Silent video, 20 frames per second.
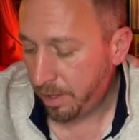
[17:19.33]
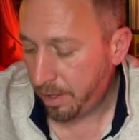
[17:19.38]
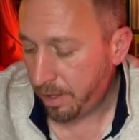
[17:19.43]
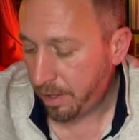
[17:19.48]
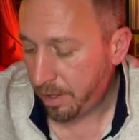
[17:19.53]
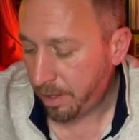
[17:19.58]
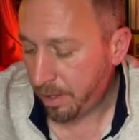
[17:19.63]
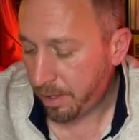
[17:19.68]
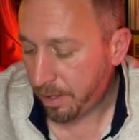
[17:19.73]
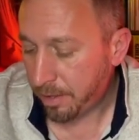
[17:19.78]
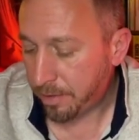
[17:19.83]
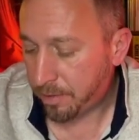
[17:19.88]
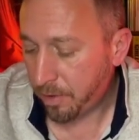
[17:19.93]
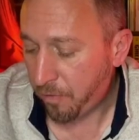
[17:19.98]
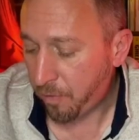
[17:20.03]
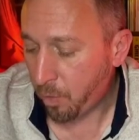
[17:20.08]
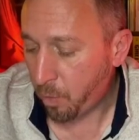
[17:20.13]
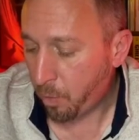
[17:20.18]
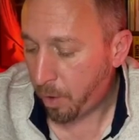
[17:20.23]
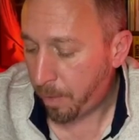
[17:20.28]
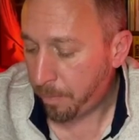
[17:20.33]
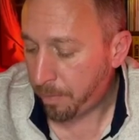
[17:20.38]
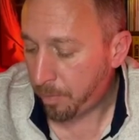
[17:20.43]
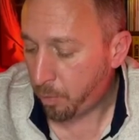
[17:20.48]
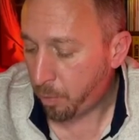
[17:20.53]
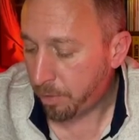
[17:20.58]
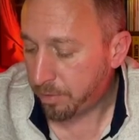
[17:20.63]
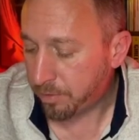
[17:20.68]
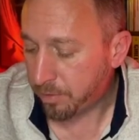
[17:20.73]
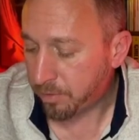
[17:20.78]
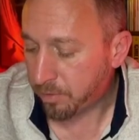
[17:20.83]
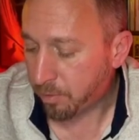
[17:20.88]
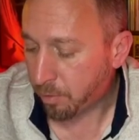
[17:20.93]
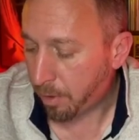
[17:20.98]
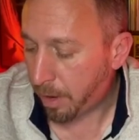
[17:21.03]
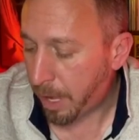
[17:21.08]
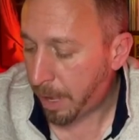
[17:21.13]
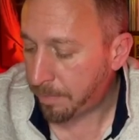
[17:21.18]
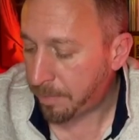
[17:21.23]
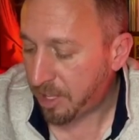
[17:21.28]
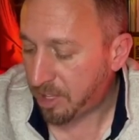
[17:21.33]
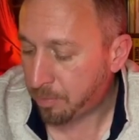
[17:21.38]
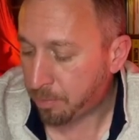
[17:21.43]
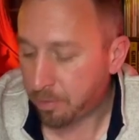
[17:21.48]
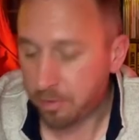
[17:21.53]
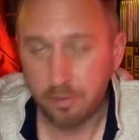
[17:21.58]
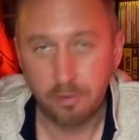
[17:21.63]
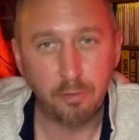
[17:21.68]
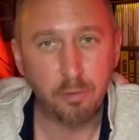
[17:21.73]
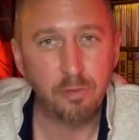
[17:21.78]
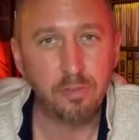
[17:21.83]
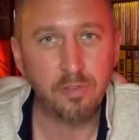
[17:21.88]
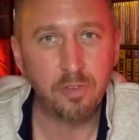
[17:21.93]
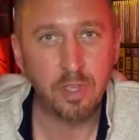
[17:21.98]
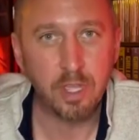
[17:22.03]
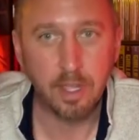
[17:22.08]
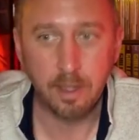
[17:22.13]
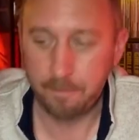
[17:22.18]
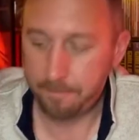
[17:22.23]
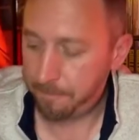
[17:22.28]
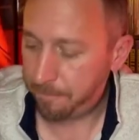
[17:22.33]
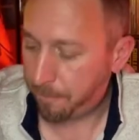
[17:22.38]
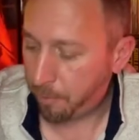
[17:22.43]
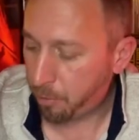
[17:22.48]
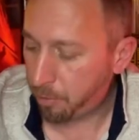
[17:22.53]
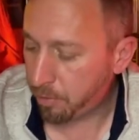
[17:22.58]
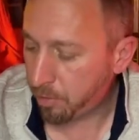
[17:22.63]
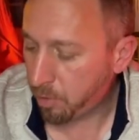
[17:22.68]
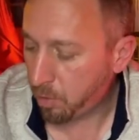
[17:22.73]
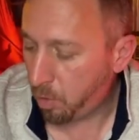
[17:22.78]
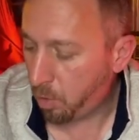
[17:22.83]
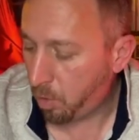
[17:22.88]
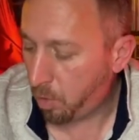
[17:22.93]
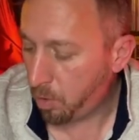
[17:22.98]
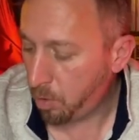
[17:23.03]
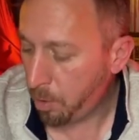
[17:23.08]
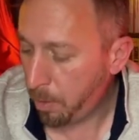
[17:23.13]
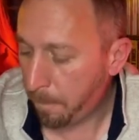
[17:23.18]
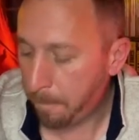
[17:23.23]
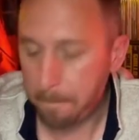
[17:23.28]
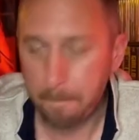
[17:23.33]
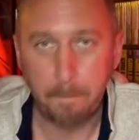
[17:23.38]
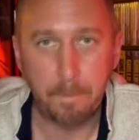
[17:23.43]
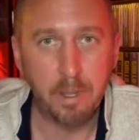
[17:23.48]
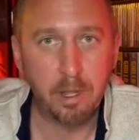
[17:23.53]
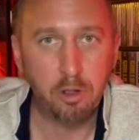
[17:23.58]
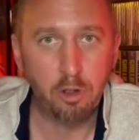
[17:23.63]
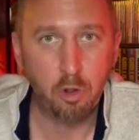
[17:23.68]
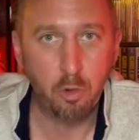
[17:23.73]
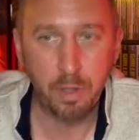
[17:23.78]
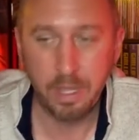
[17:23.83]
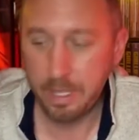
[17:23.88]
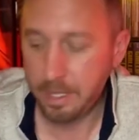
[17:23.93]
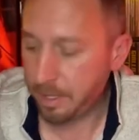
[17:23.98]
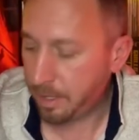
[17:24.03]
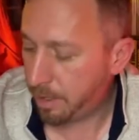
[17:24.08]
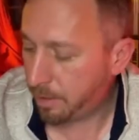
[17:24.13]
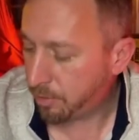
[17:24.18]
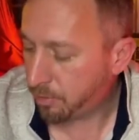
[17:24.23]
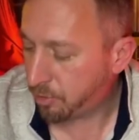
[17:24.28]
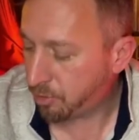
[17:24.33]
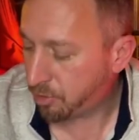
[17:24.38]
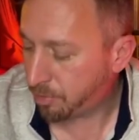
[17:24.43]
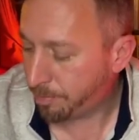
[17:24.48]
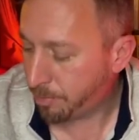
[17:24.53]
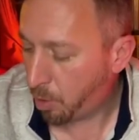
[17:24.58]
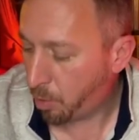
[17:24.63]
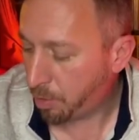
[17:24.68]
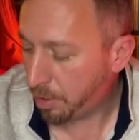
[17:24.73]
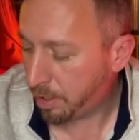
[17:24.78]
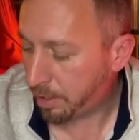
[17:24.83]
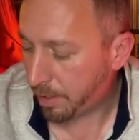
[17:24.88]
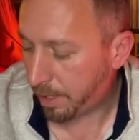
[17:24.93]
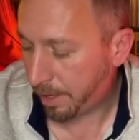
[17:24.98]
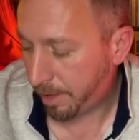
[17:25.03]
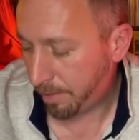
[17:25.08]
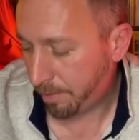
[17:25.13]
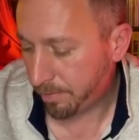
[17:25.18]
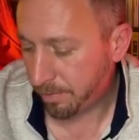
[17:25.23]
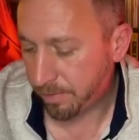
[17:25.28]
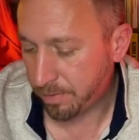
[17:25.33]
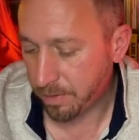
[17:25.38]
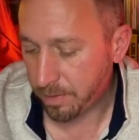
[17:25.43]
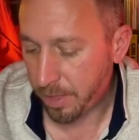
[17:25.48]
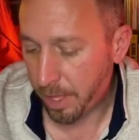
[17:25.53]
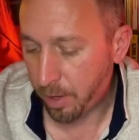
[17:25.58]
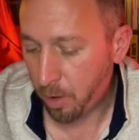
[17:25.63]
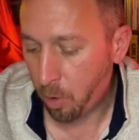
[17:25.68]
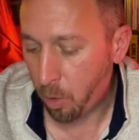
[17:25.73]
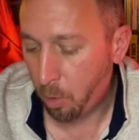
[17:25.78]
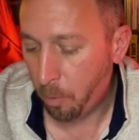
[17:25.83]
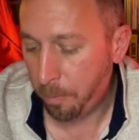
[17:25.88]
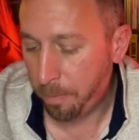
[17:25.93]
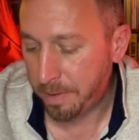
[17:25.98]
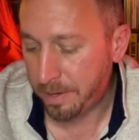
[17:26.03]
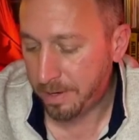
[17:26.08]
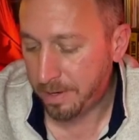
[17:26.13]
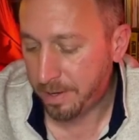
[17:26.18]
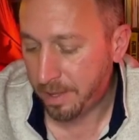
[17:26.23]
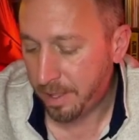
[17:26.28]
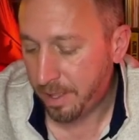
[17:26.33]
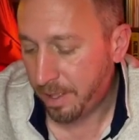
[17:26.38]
A different weapon was described as producing vertical, billowing smoke clouds that opened